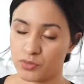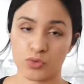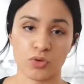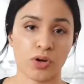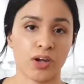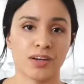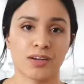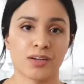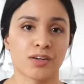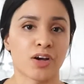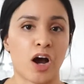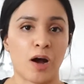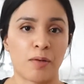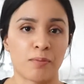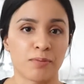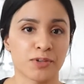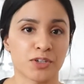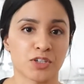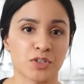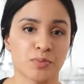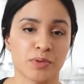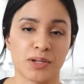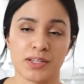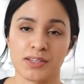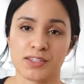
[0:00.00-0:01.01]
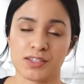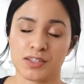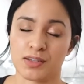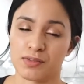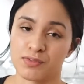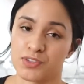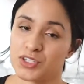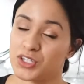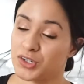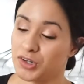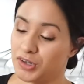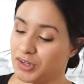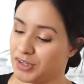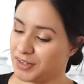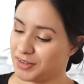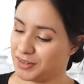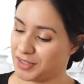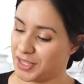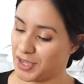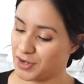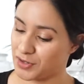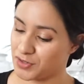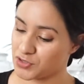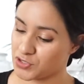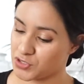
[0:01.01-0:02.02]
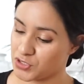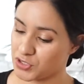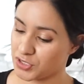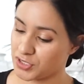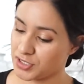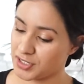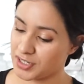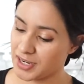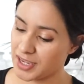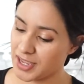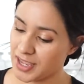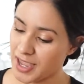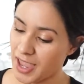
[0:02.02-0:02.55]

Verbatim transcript: great accomplishments of Tyrion Lannister.